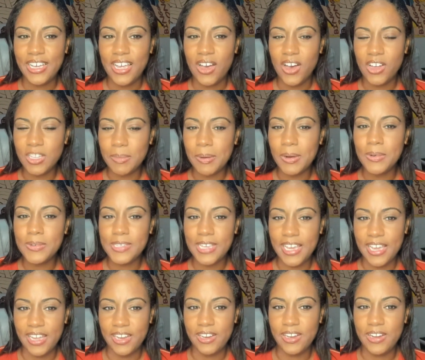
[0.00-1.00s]
On the opposing
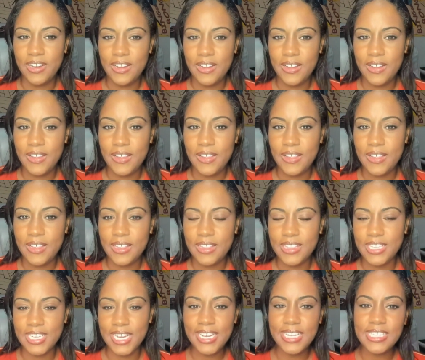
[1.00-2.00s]
end,
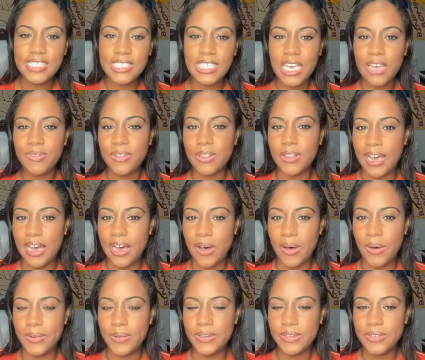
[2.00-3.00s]
the Titans have allowed